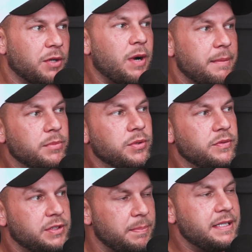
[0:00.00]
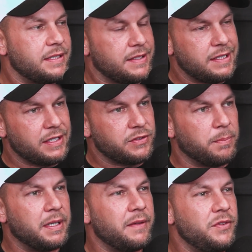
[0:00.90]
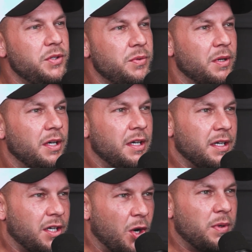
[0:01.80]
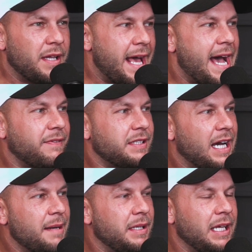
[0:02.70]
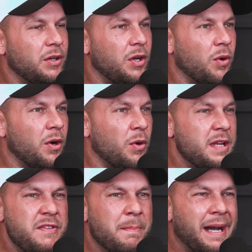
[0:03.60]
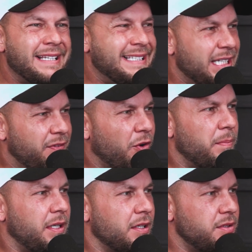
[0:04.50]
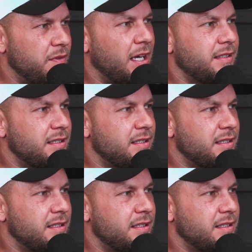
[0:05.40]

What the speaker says: right moves to be successful. But if you go into the halftime or even by default because you've not